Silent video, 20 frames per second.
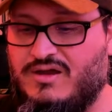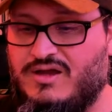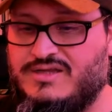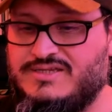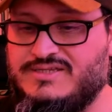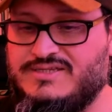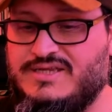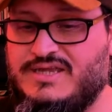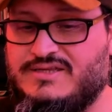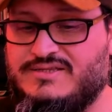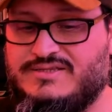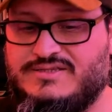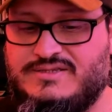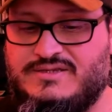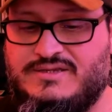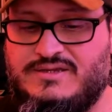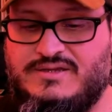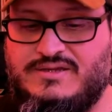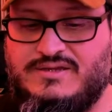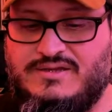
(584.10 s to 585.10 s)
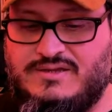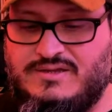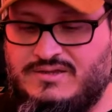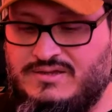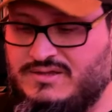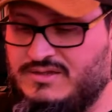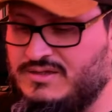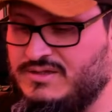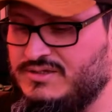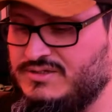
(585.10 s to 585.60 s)
Sets.
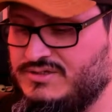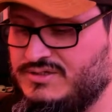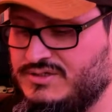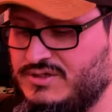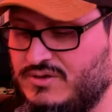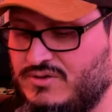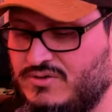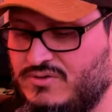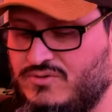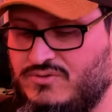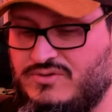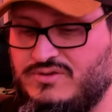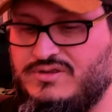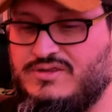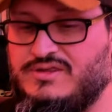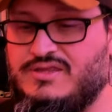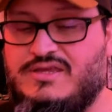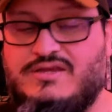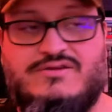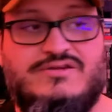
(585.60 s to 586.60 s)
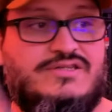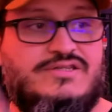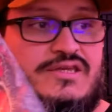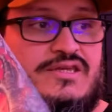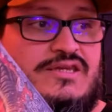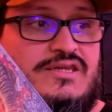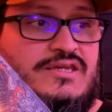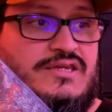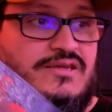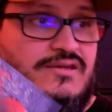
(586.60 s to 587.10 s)
So here's
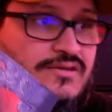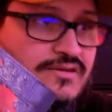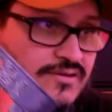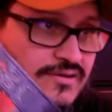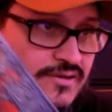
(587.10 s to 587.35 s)
the